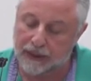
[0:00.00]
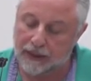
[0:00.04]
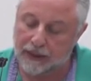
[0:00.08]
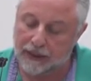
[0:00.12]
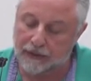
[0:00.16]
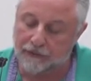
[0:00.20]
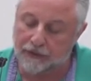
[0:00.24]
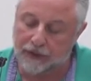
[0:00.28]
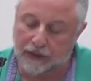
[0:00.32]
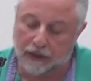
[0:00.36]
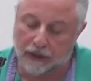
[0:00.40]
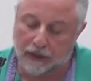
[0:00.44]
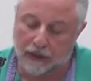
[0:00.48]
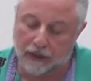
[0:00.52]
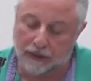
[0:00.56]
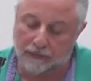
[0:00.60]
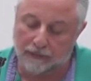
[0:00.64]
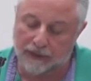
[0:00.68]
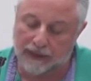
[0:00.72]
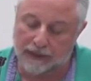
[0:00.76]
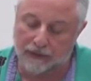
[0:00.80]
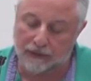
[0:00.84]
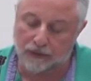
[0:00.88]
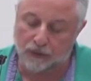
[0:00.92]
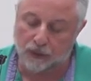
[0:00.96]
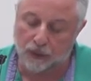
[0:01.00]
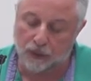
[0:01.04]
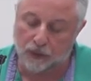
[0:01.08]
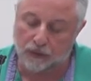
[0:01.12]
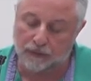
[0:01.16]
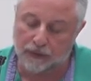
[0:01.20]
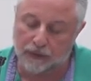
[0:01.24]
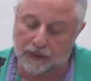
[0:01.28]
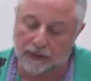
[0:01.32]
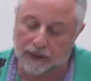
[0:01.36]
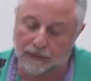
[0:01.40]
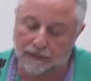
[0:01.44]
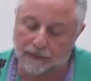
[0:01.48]
if the army has to
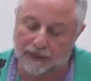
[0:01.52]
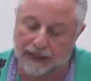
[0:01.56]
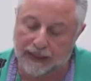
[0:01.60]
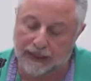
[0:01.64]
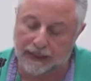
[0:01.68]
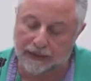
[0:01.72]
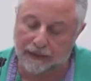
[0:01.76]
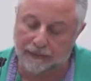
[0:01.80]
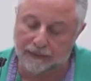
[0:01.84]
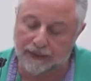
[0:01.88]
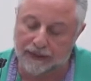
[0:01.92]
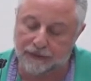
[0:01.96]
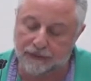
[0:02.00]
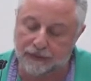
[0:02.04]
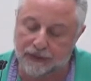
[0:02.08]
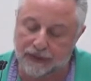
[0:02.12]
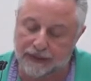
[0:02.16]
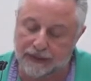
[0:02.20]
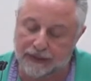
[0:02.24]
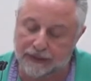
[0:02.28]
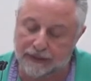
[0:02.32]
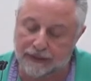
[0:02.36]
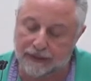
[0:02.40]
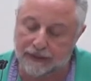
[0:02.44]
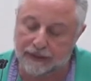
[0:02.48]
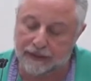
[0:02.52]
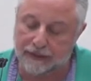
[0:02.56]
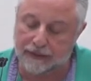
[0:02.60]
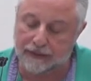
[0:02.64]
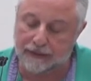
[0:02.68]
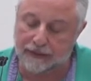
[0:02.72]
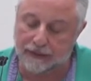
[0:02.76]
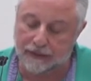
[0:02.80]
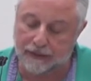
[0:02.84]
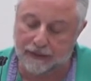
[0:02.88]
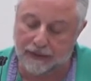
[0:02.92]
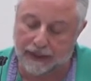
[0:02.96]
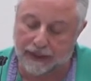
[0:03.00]
overcome the enemy's
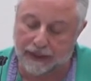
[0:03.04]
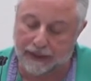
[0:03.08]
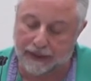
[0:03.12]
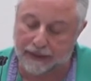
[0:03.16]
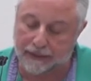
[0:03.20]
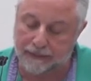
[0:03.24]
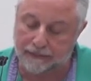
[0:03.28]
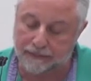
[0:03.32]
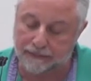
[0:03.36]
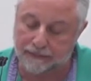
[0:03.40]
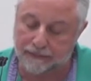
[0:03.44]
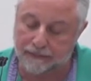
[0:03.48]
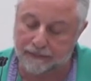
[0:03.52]
resistance there.